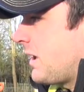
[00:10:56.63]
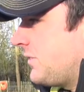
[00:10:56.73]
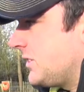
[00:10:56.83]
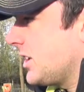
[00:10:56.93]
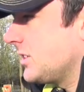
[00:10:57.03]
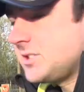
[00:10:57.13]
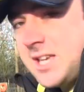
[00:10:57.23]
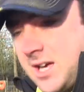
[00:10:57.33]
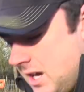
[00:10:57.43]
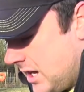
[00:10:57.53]
if it does
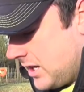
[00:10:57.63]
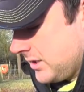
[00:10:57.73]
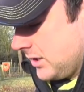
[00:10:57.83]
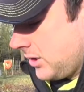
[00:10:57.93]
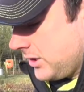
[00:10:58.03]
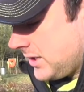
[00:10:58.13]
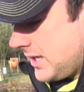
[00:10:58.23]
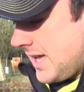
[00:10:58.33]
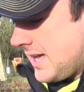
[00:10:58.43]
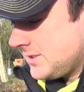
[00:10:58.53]
get harder, like
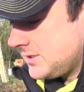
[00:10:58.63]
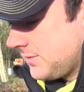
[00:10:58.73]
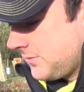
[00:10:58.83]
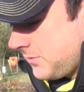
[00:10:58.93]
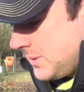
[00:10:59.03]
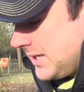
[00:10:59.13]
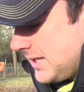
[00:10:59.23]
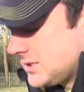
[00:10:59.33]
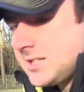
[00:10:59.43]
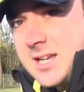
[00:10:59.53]
it has done for me.
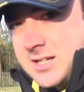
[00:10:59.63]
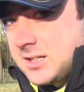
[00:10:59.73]
That's taken a